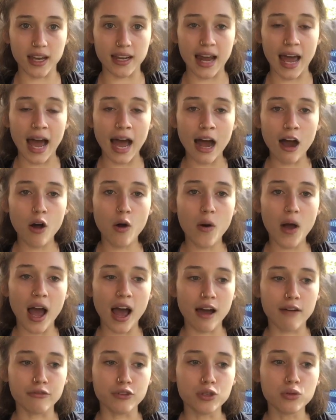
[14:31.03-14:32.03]
And how
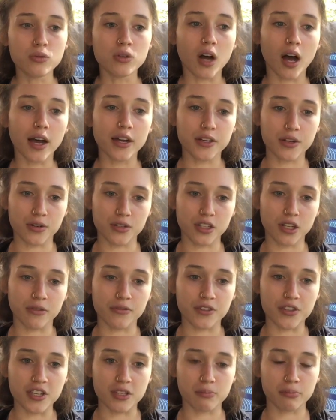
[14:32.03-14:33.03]
have you gotten
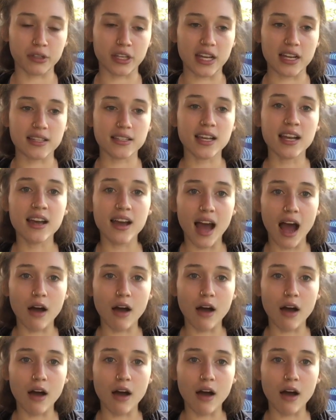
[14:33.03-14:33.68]
yourself to this place?